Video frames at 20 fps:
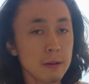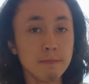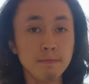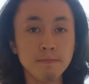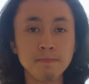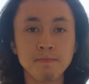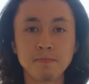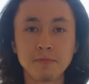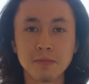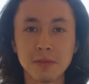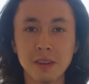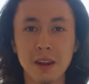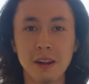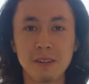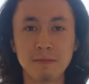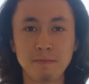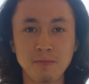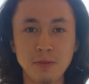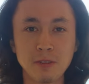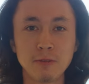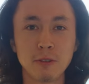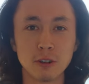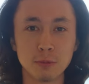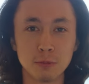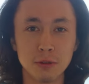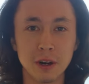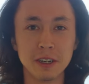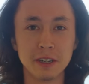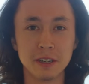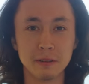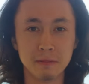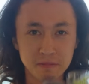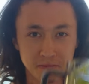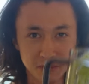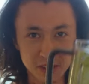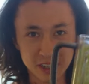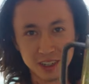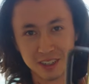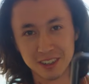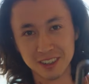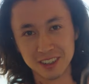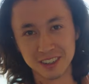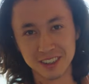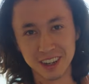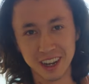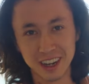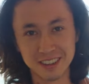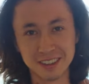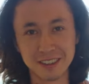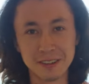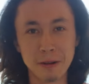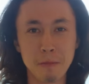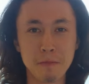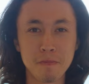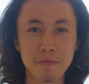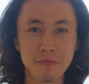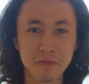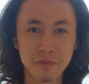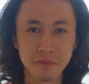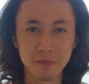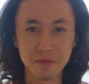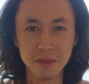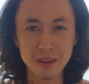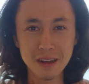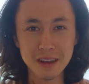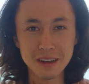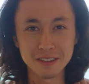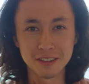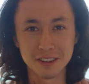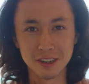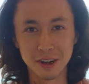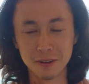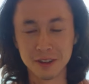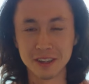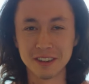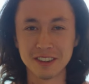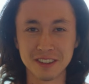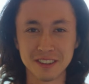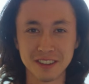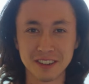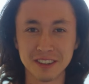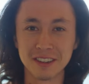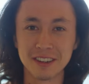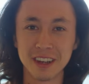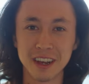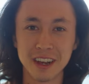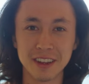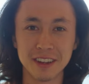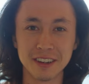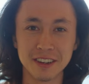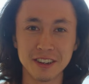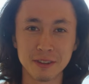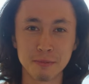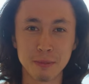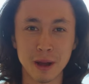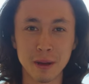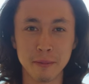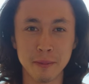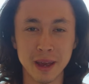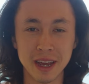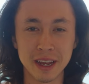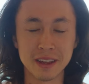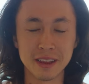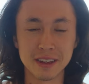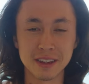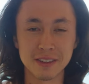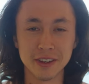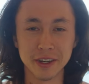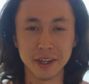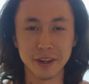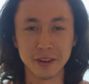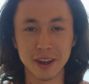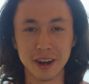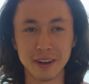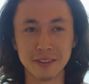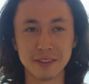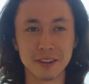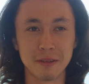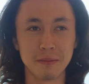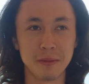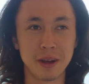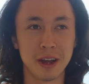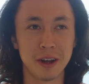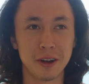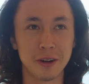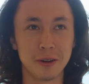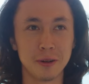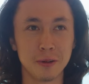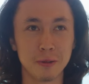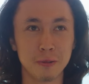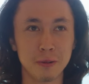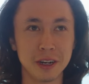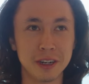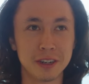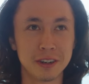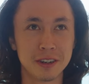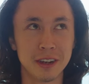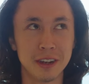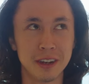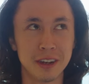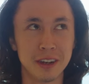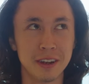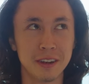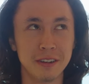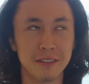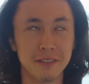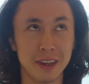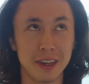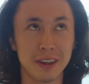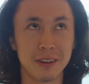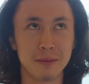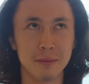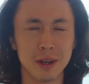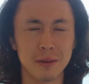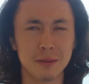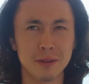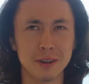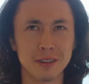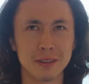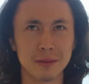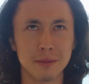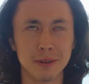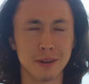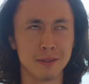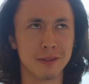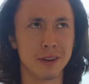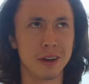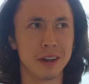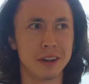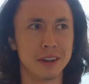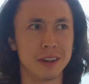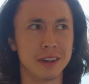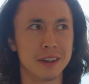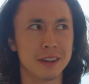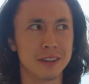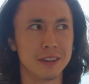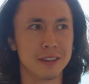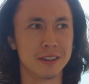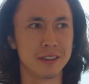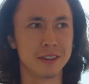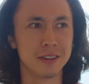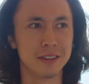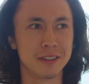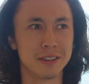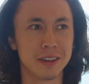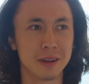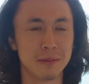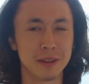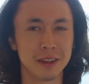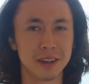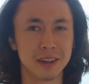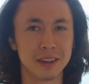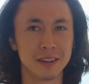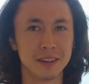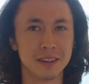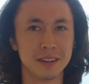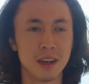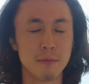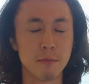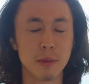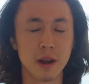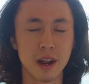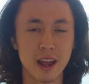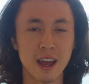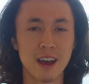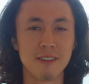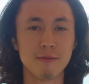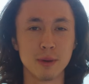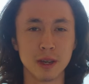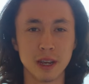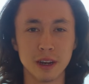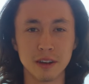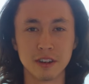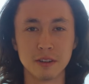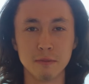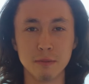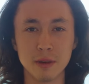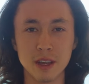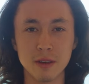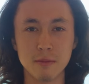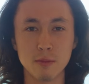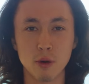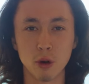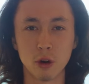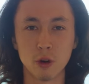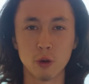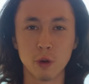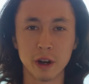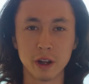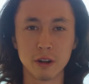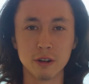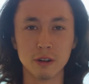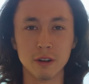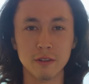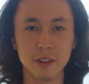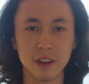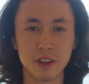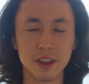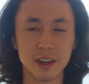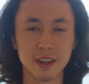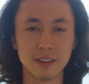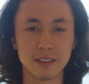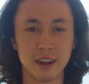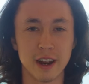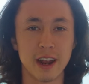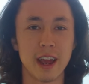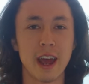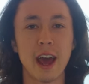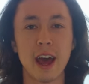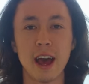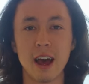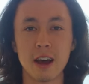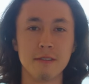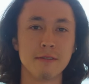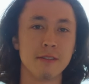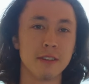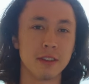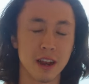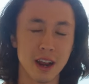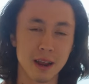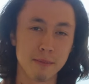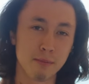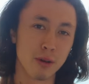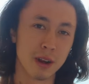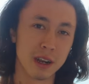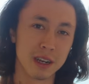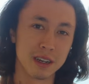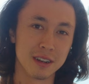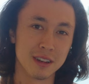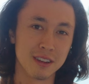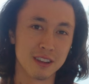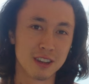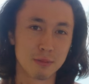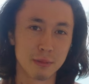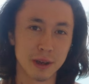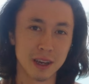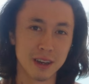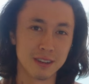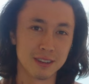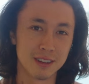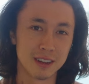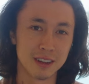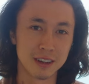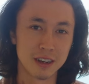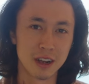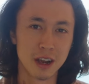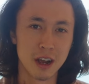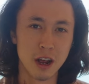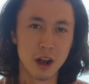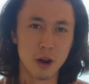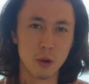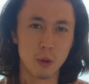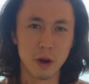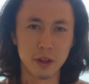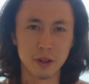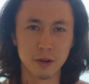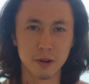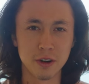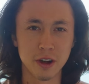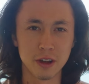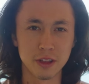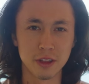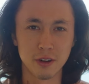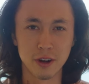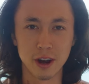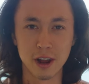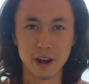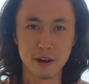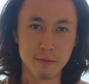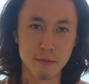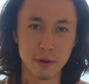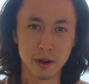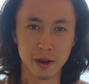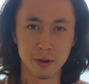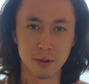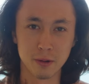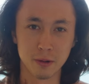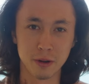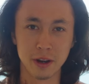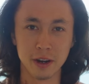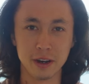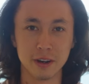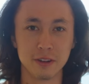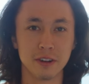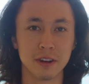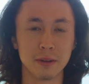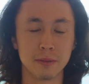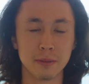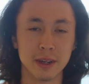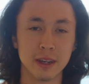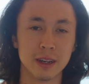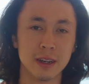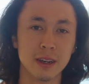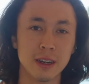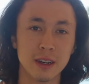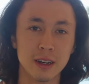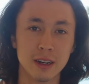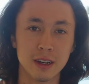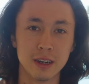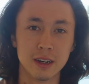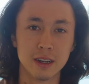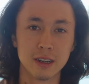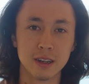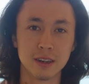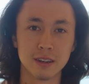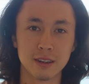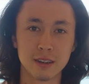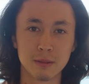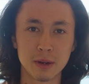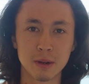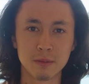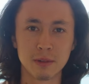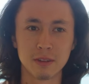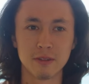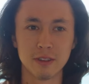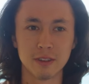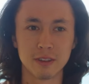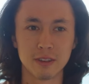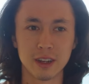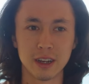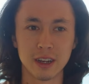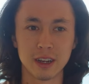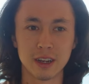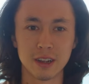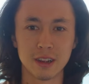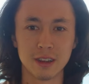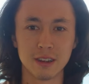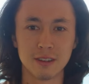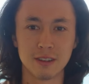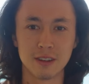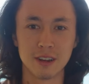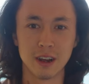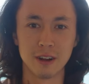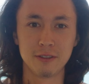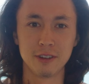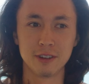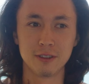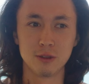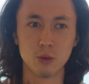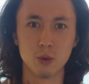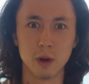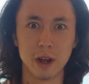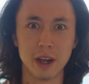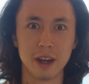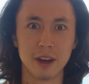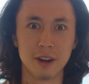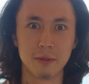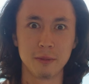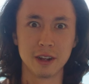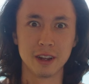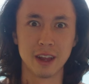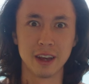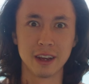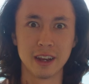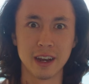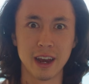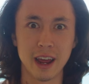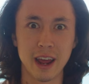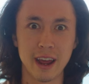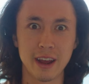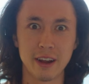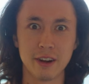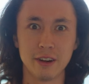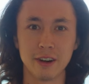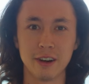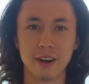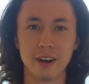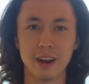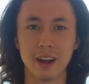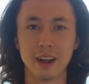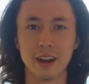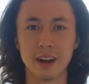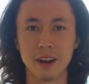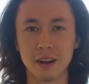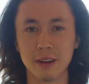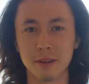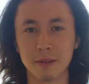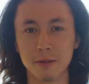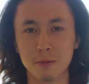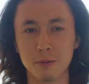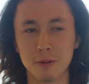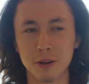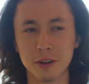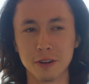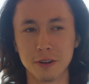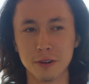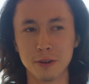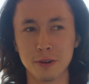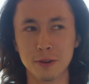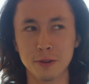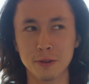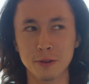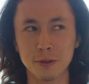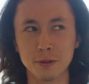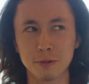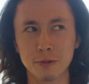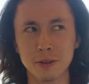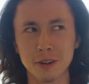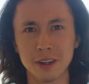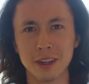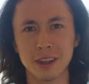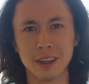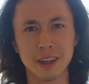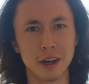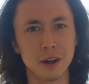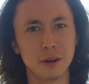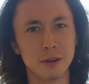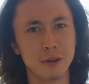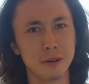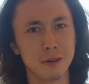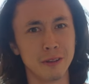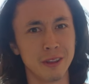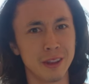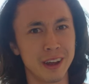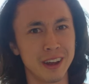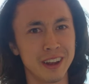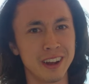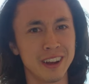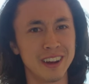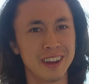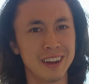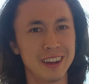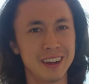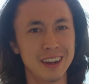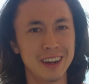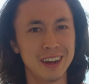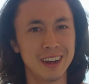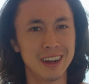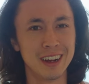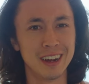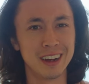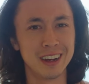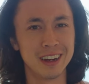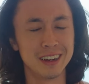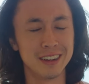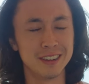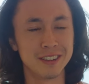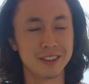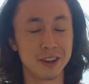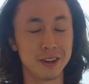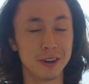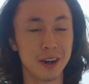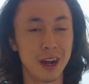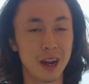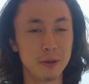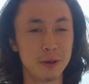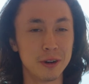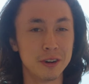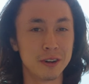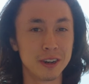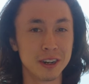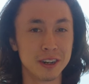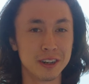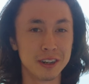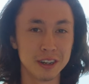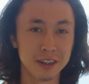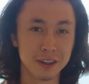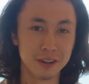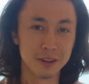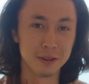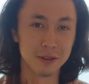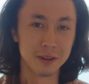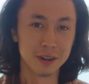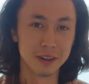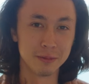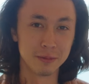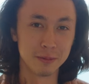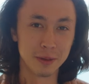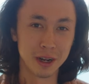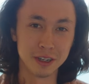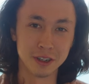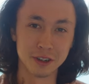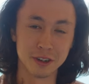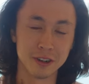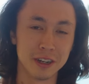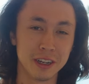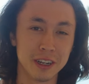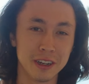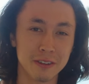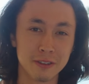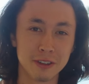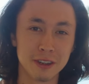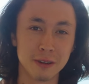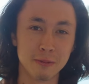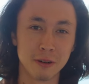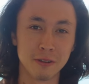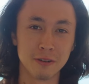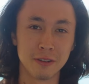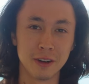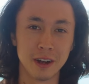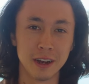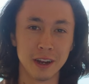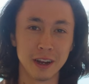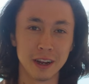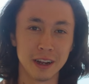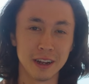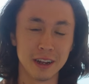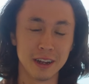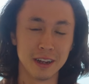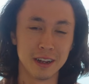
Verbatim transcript: Hmm. First blend, success. So this isn't to say that just by making this video that I've somehow reached van minimalism nirvana or something, but I have begun to be more critical of the things that I have and that I bring into this space and whether or not they're helping or hindering me because sometimes it feels like the stuff is weighing on me like an anchor, and I wonder who's really the owner then. Uh, so I will continue my journey of simplifying,